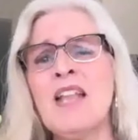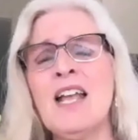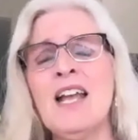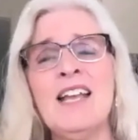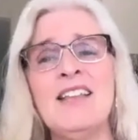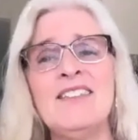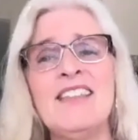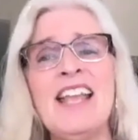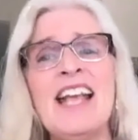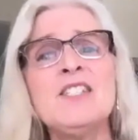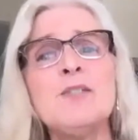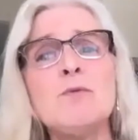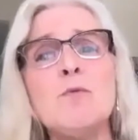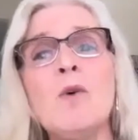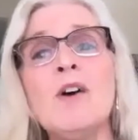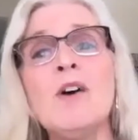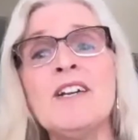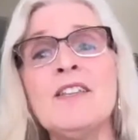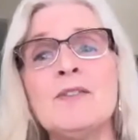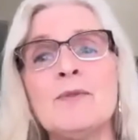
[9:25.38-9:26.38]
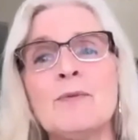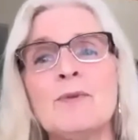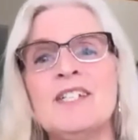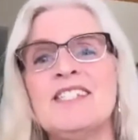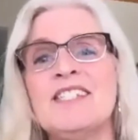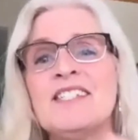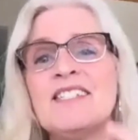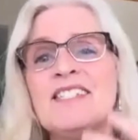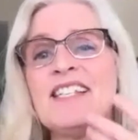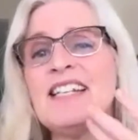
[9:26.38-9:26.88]
that's one of the
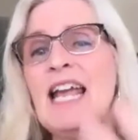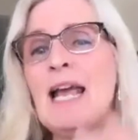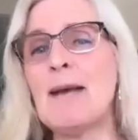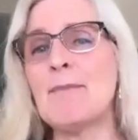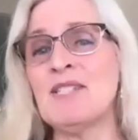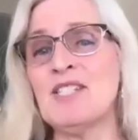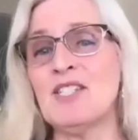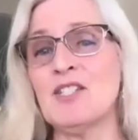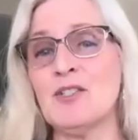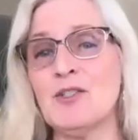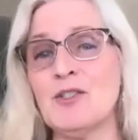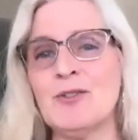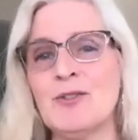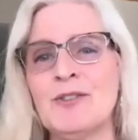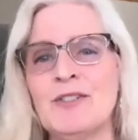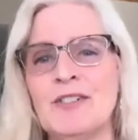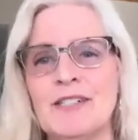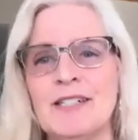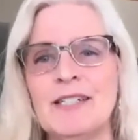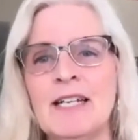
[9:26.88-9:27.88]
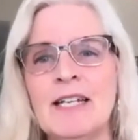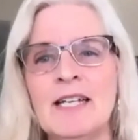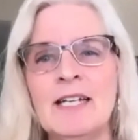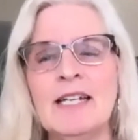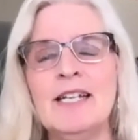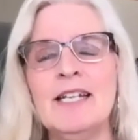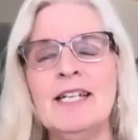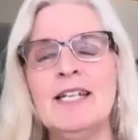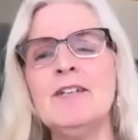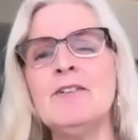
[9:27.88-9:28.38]
reasons that happens internally.
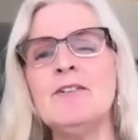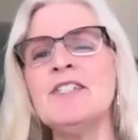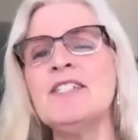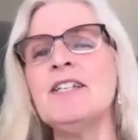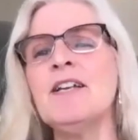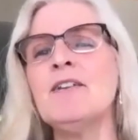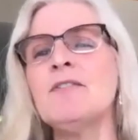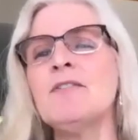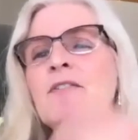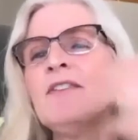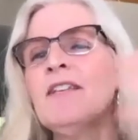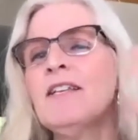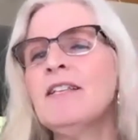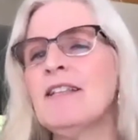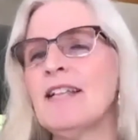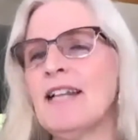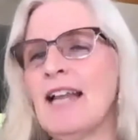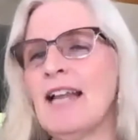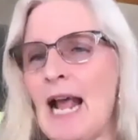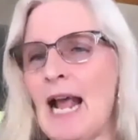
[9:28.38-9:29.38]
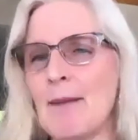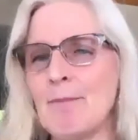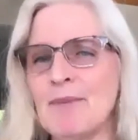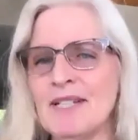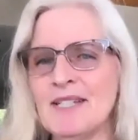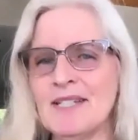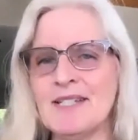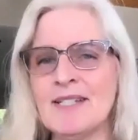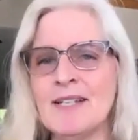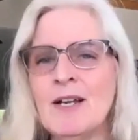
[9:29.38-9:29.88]
Here's the other thing that
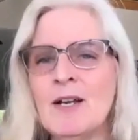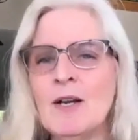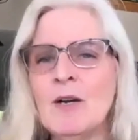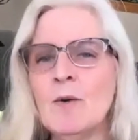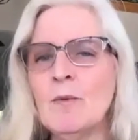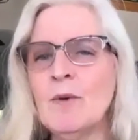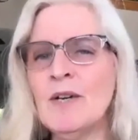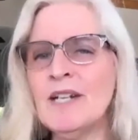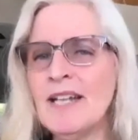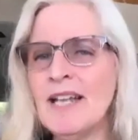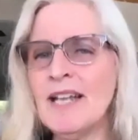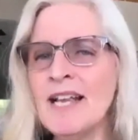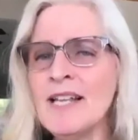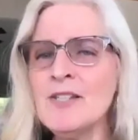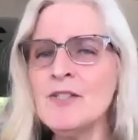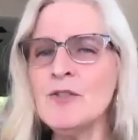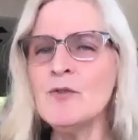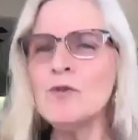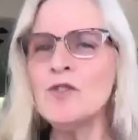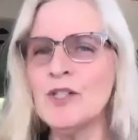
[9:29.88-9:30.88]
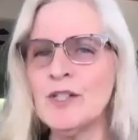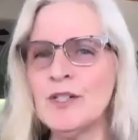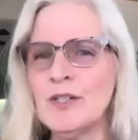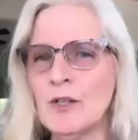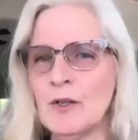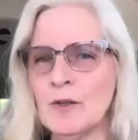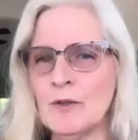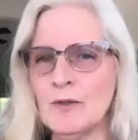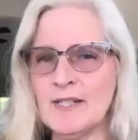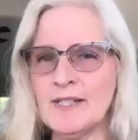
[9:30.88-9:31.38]
happens. When estrogen
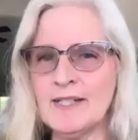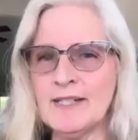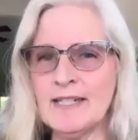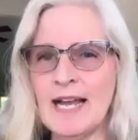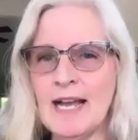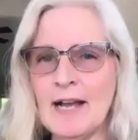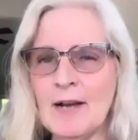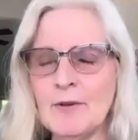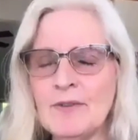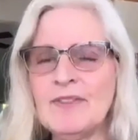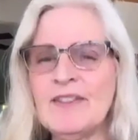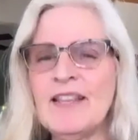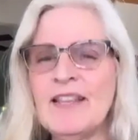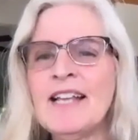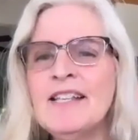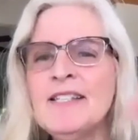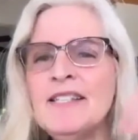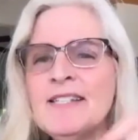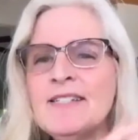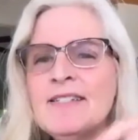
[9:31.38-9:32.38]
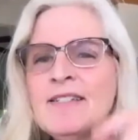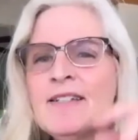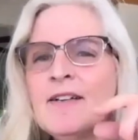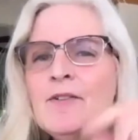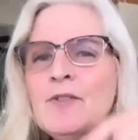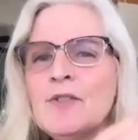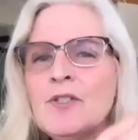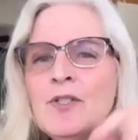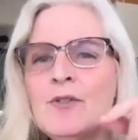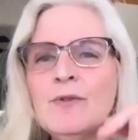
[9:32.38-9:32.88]
goes down, that
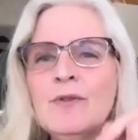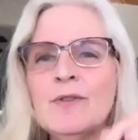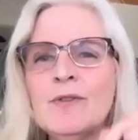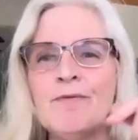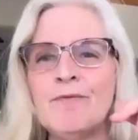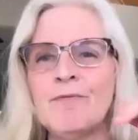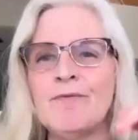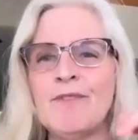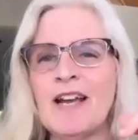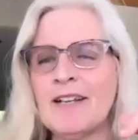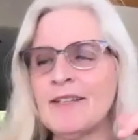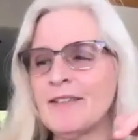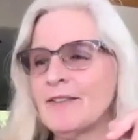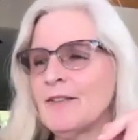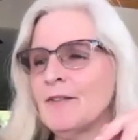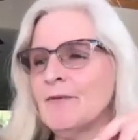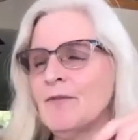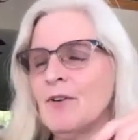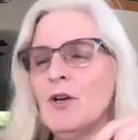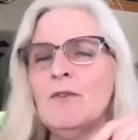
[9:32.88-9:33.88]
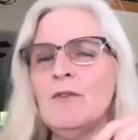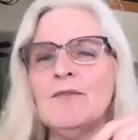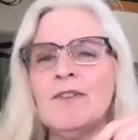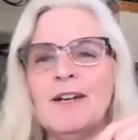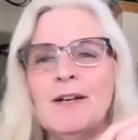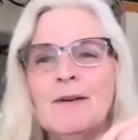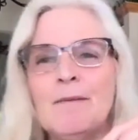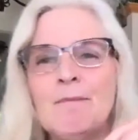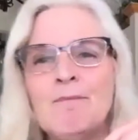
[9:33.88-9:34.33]
starts to affect the vulva.